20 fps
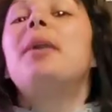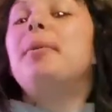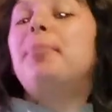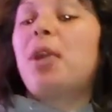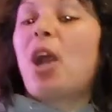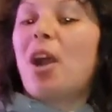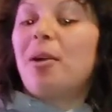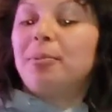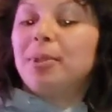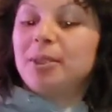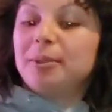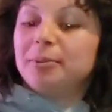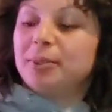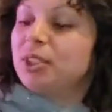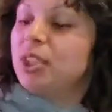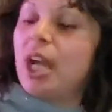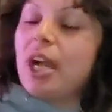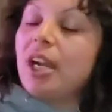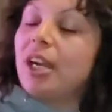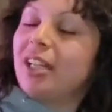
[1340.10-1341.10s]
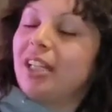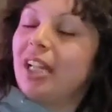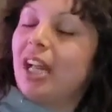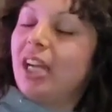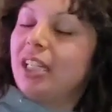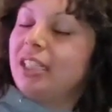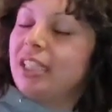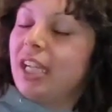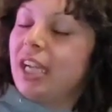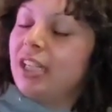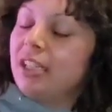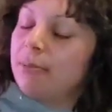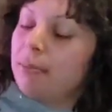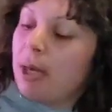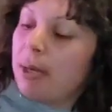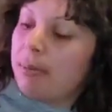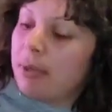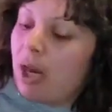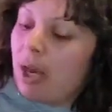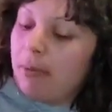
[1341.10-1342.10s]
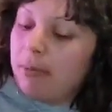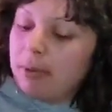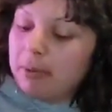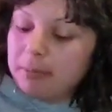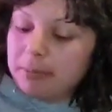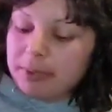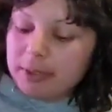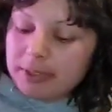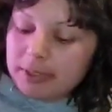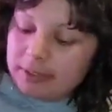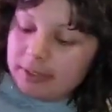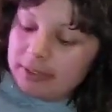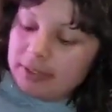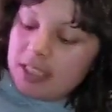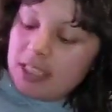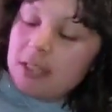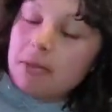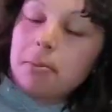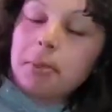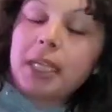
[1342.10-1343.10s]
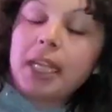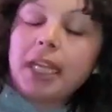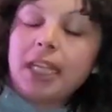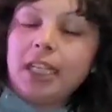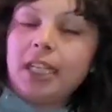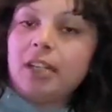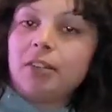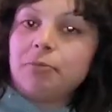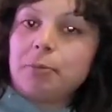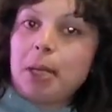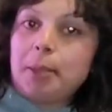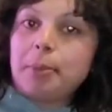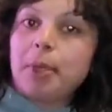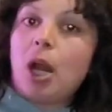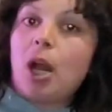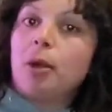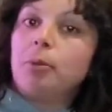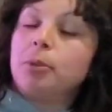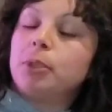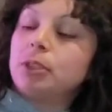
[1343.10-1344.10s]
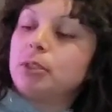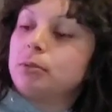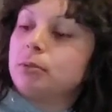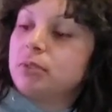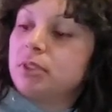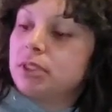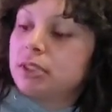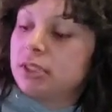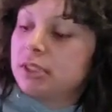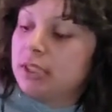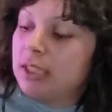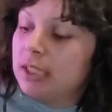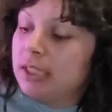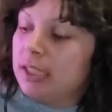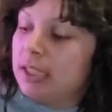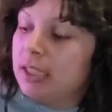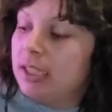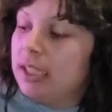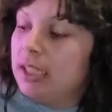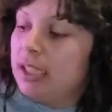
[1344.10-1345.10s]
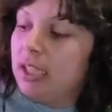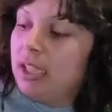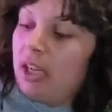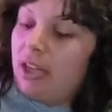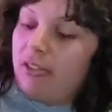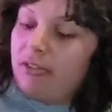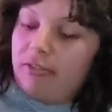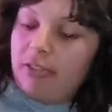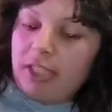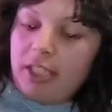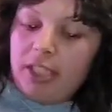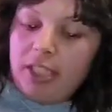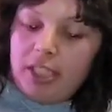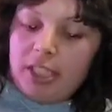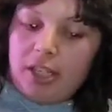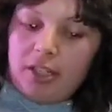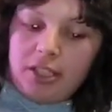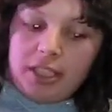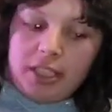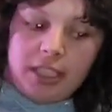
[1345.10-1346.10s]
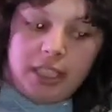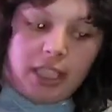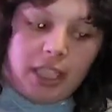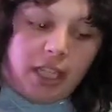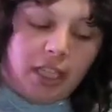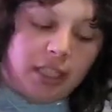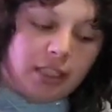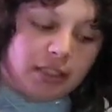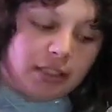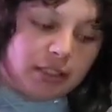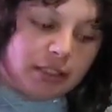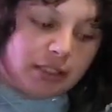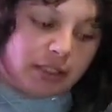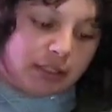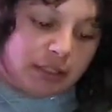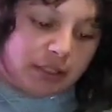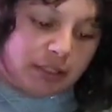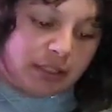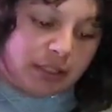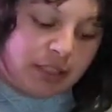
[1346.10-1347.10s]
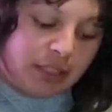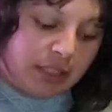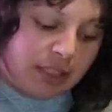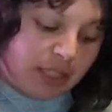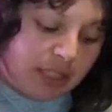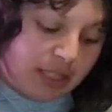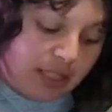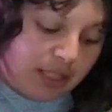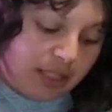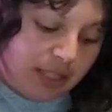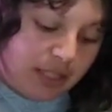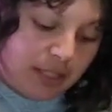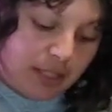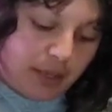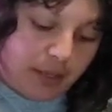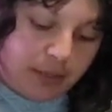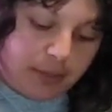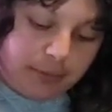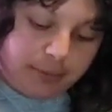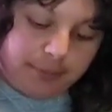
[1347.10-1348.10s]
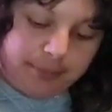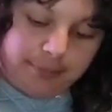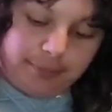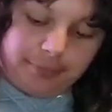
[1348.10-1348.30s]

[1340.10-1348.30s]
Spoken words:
my problems. Not the end of my problems. It's the beginning of my problems. I'll figure it out in the end. So